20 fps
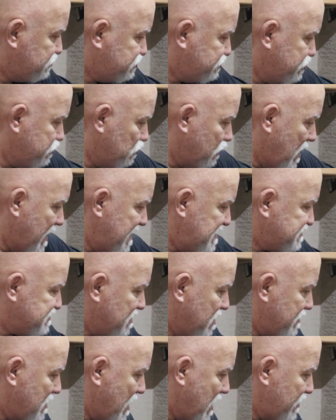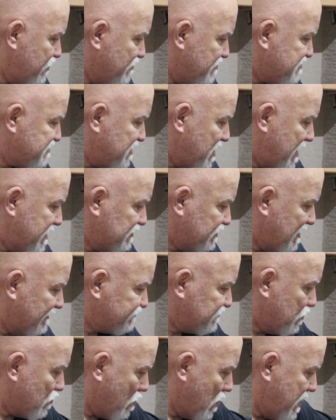two lights on either side,
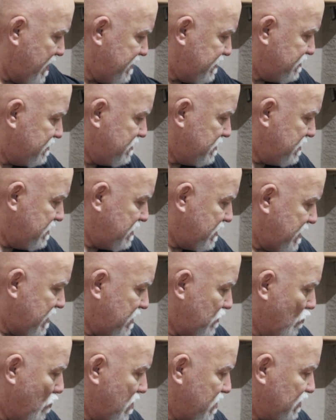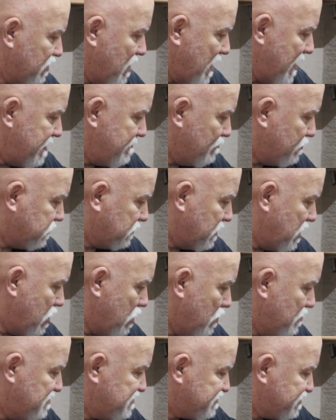left and right, and one light
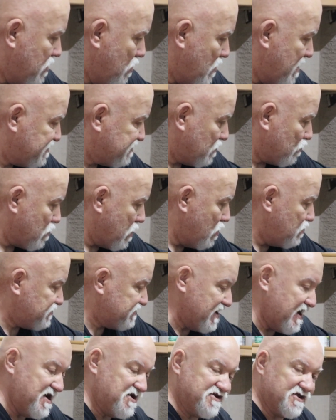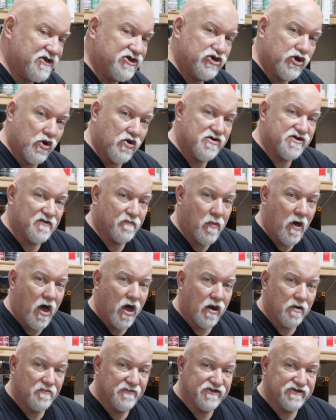below. So as it rotates, it cures the
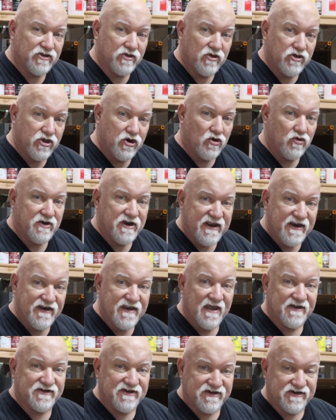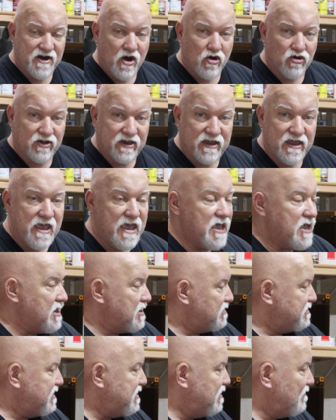bottom, so you don't need necessarily
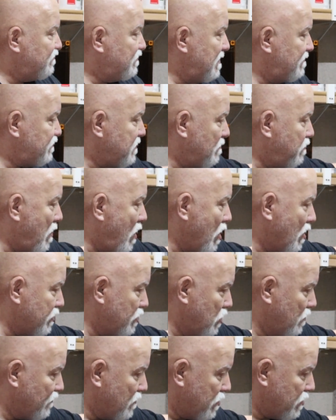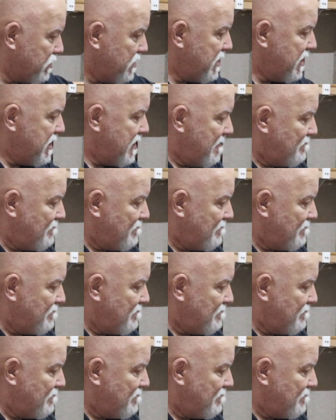need to flip the part over.